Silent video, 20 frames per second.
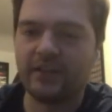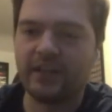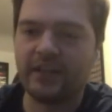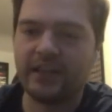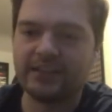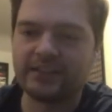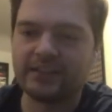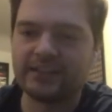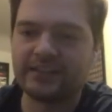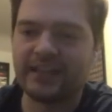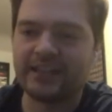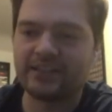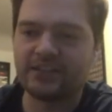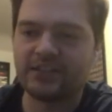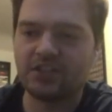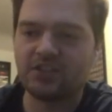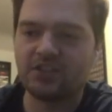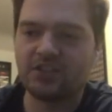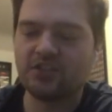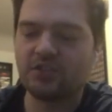is a
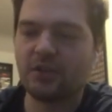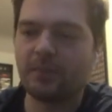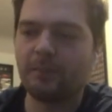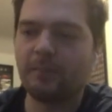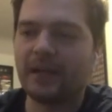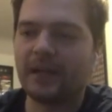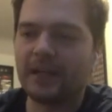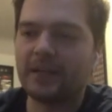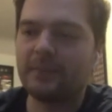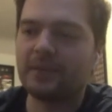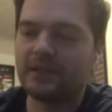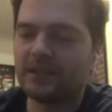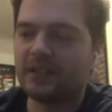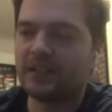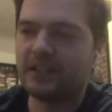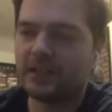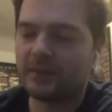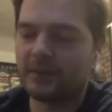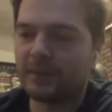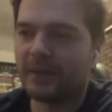tactician, so it might be that
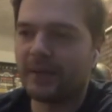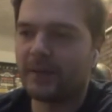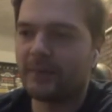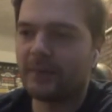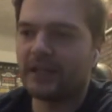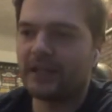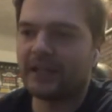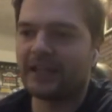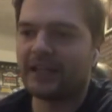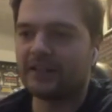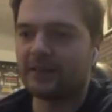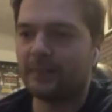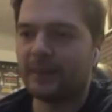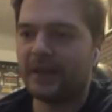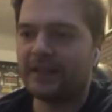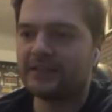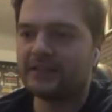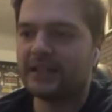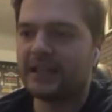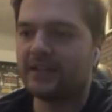he might be able to get the
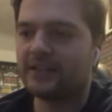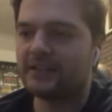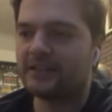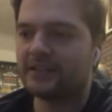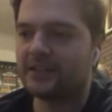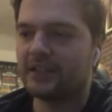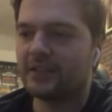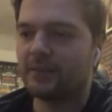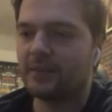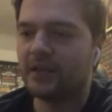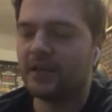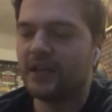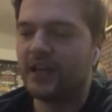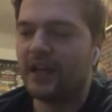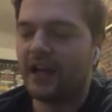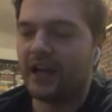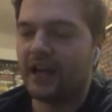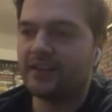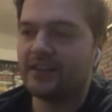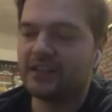best out of them.
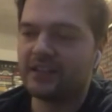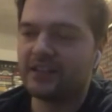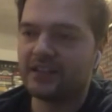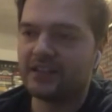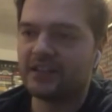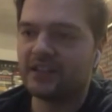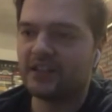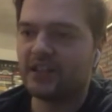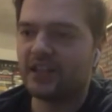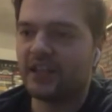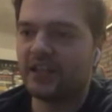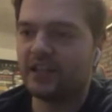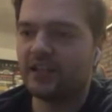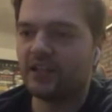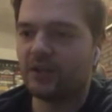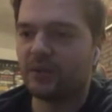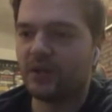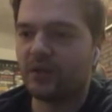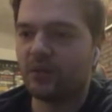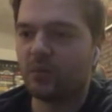I think
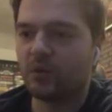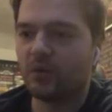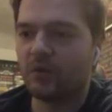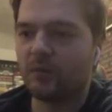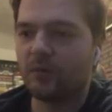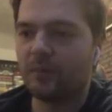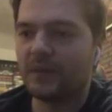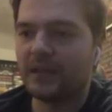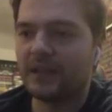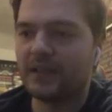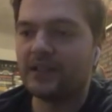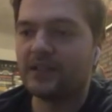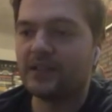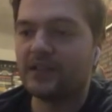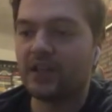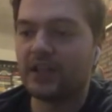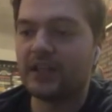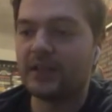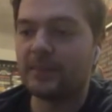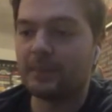it will mean
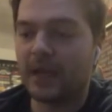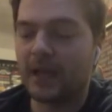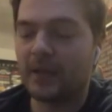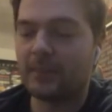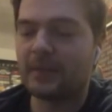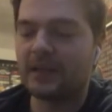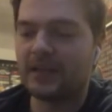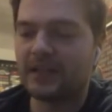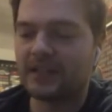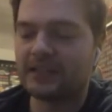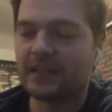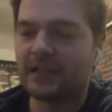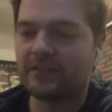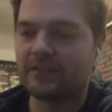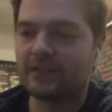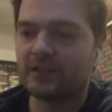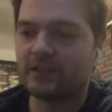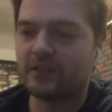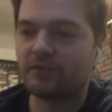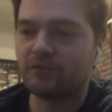that he maybe is
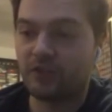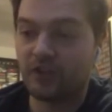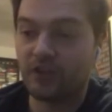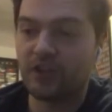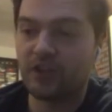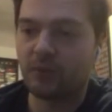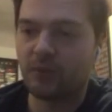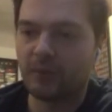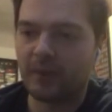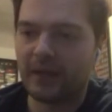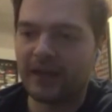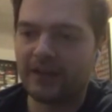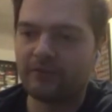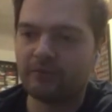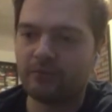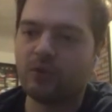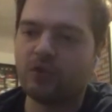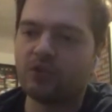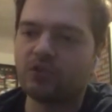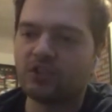having Werner will have
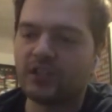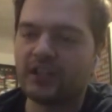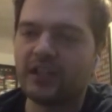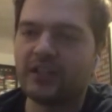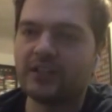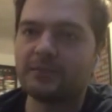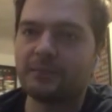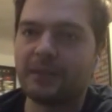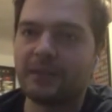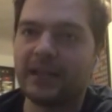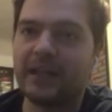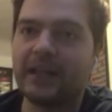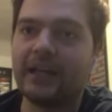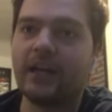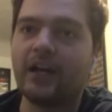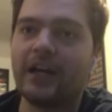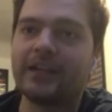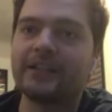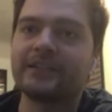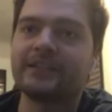more chance playing
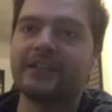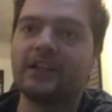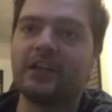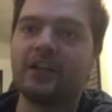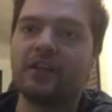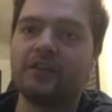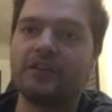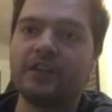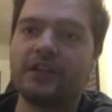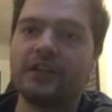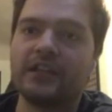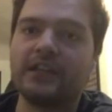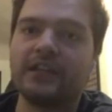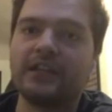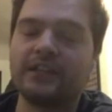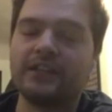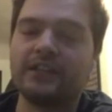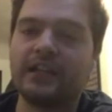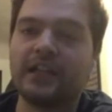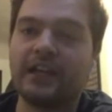actually on the
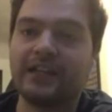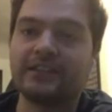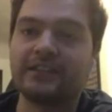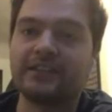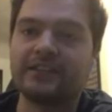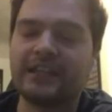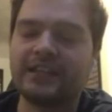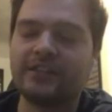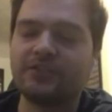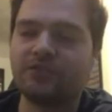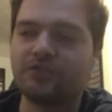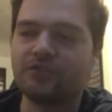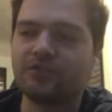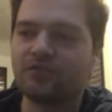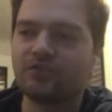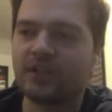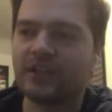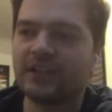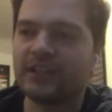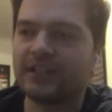as a central
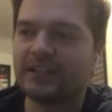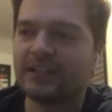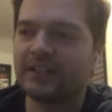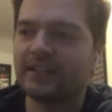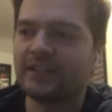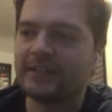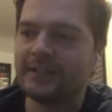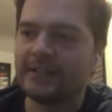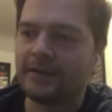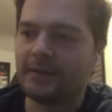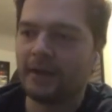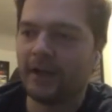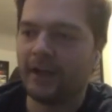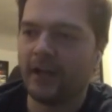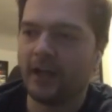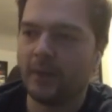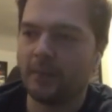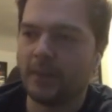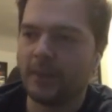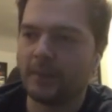striker,
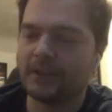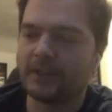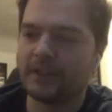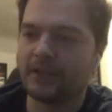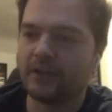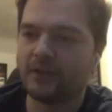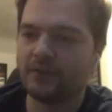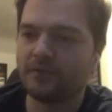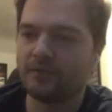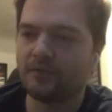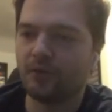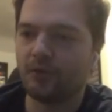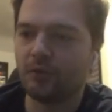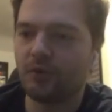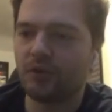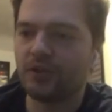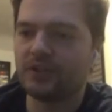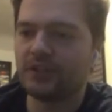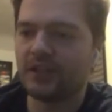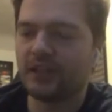maybe going
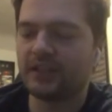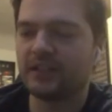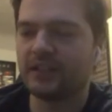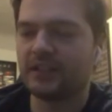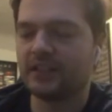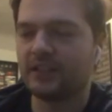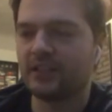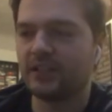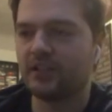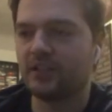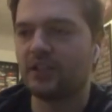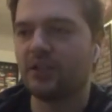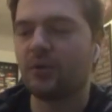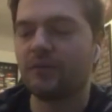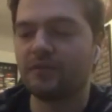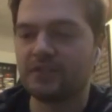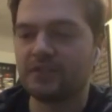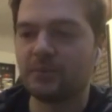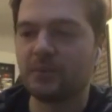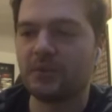forward. I think
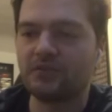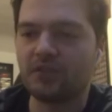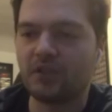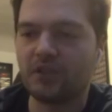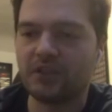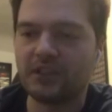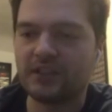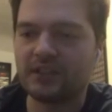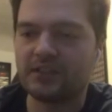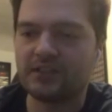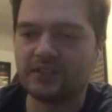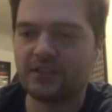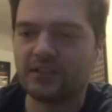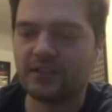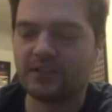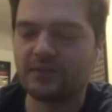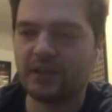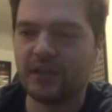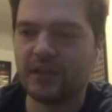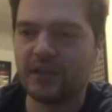obviously we've gone into